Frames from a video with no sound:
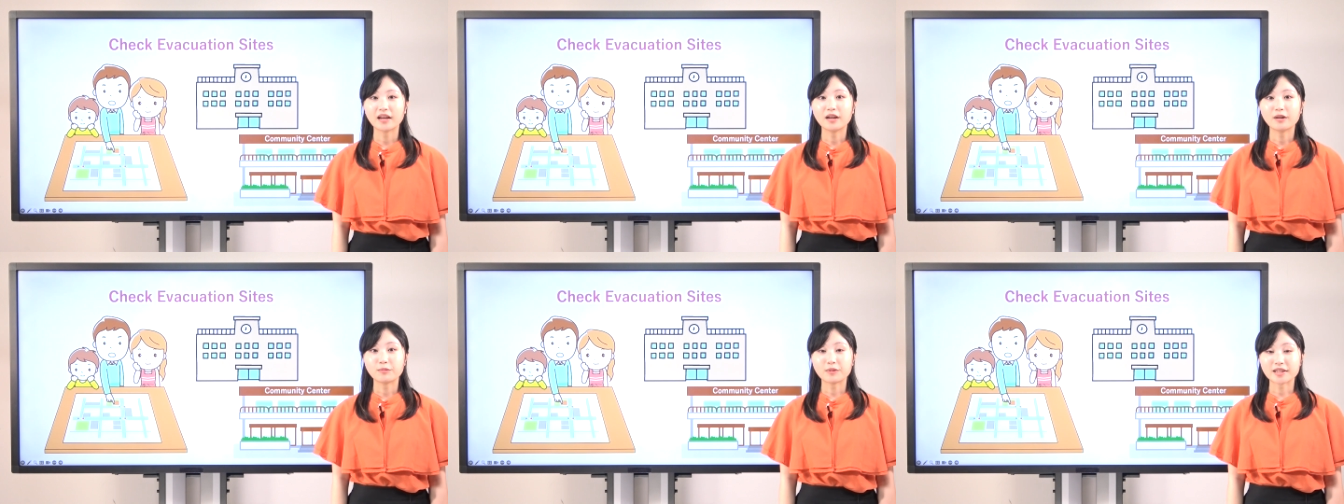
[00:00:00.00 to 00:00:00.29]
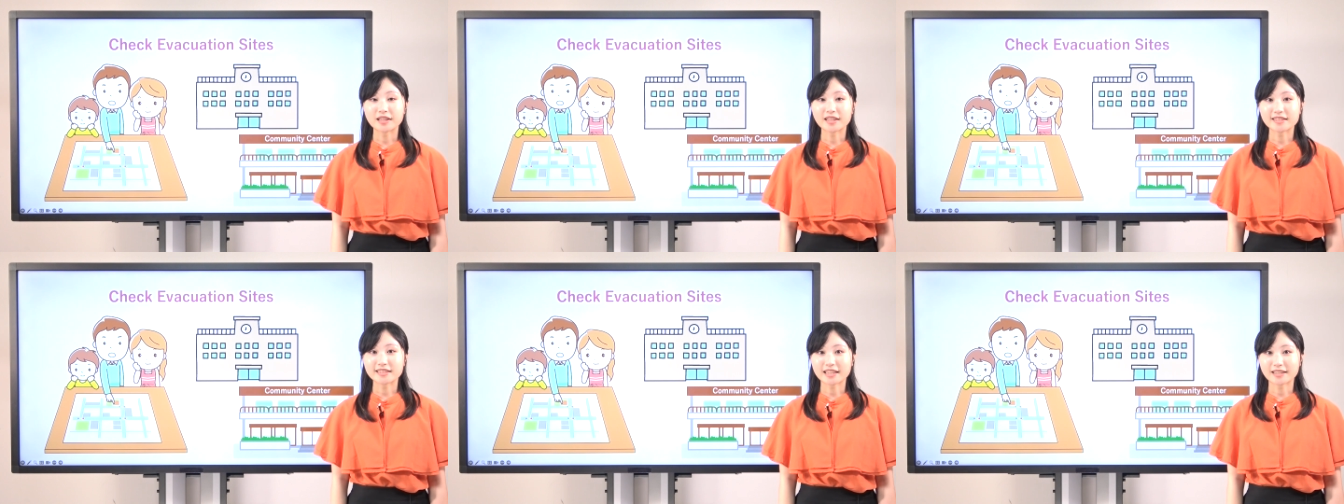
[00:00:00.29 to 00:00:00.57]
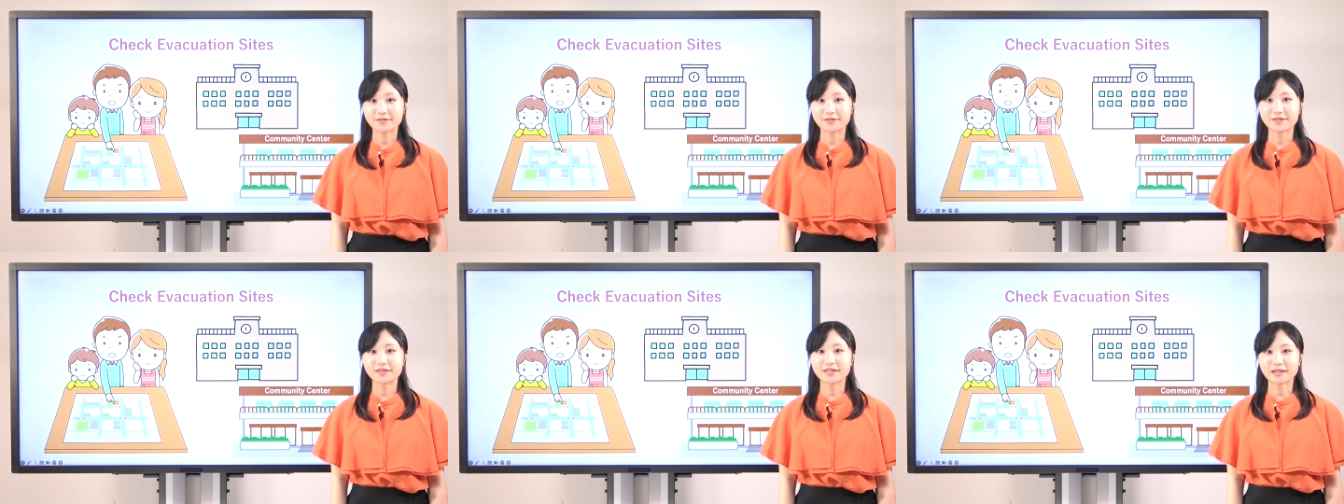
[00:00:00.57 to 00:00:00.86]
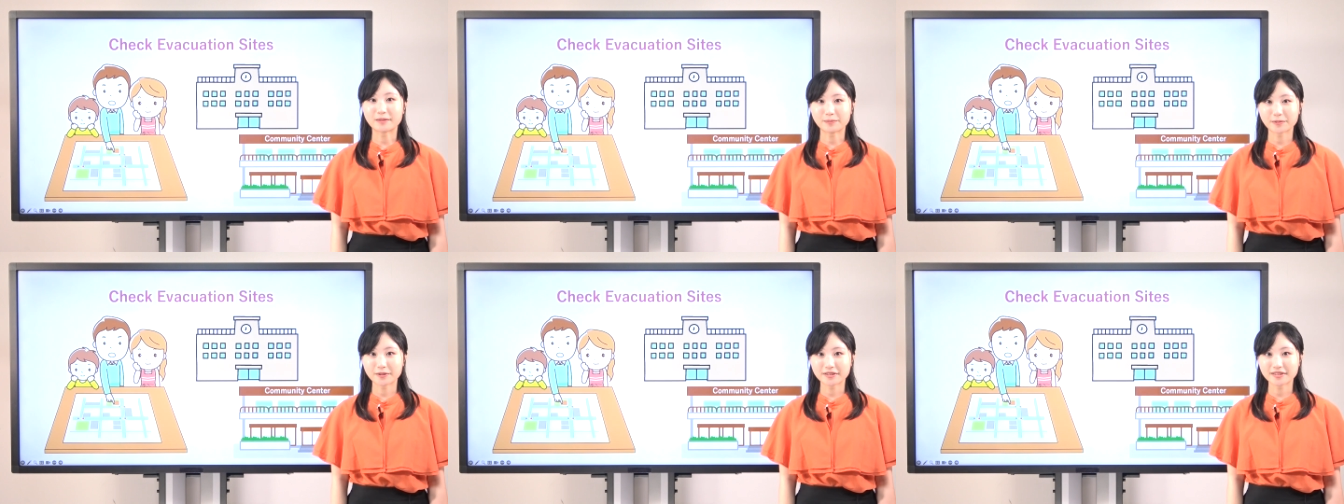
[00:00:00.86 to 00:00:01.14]
When a typhoon
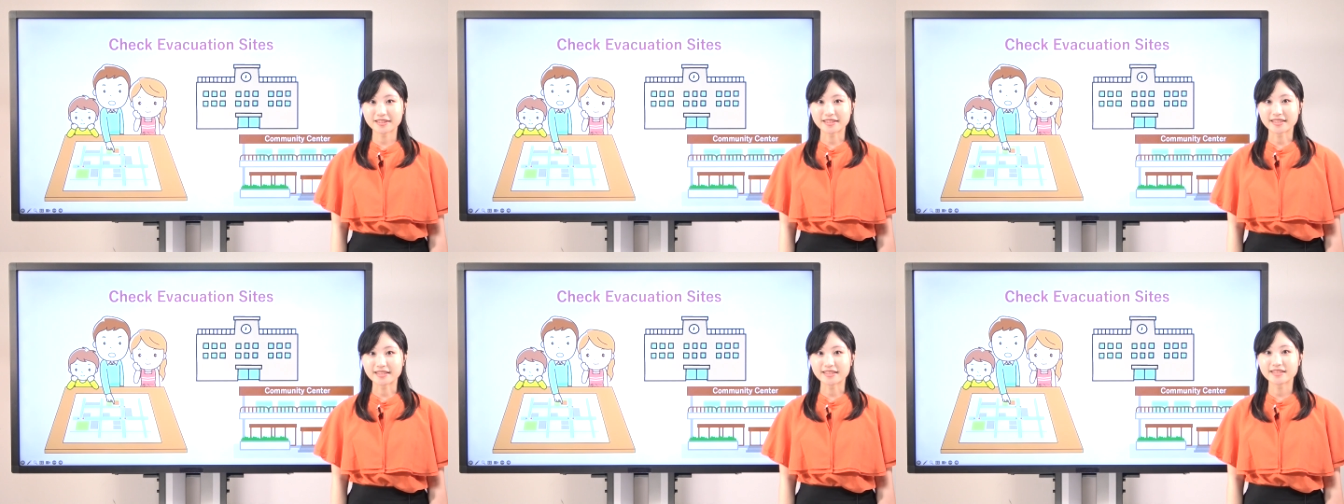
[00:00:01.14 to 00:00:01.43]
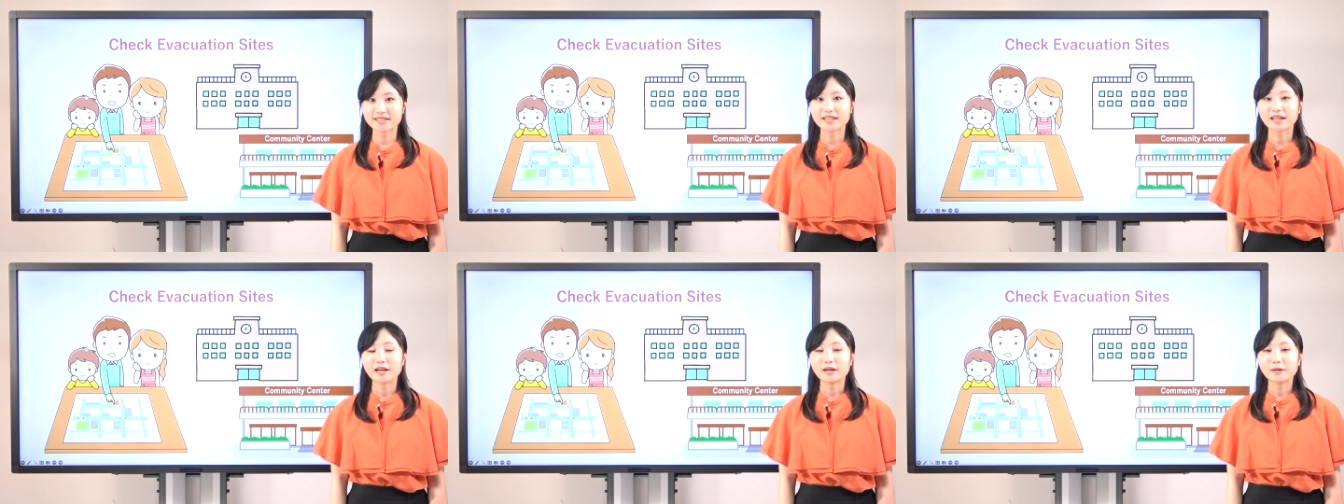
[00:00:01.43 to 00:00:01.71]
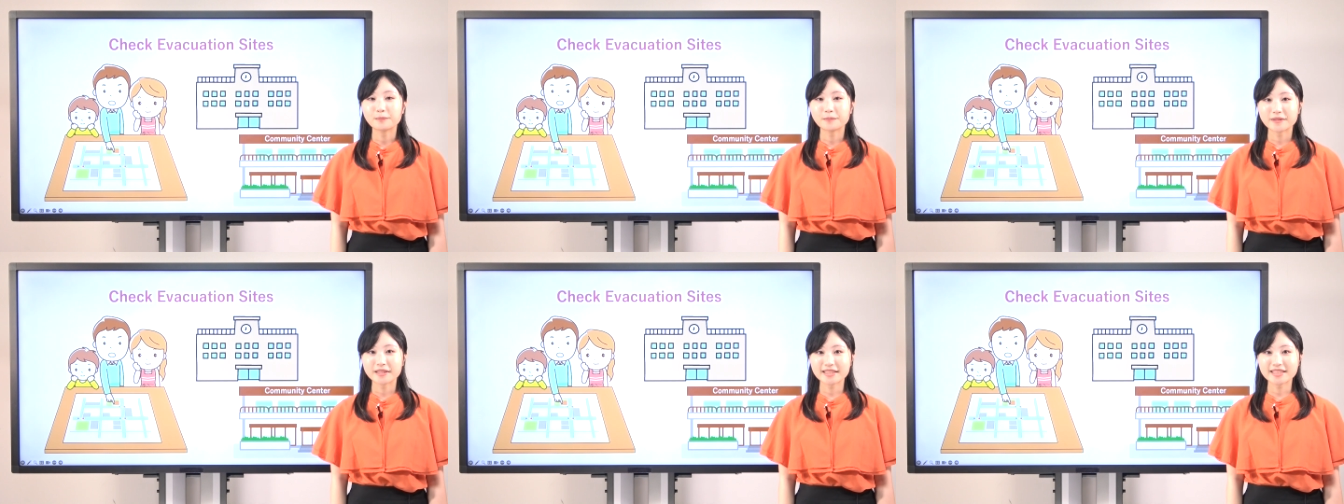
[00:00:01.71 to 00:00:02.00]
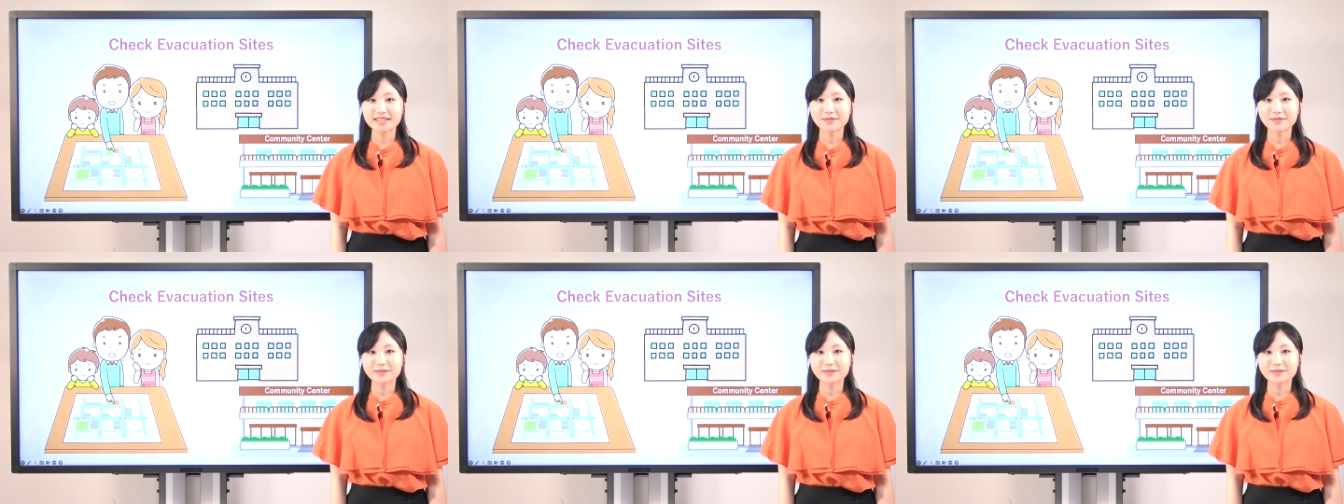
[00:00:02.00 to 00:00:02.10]
approaches, please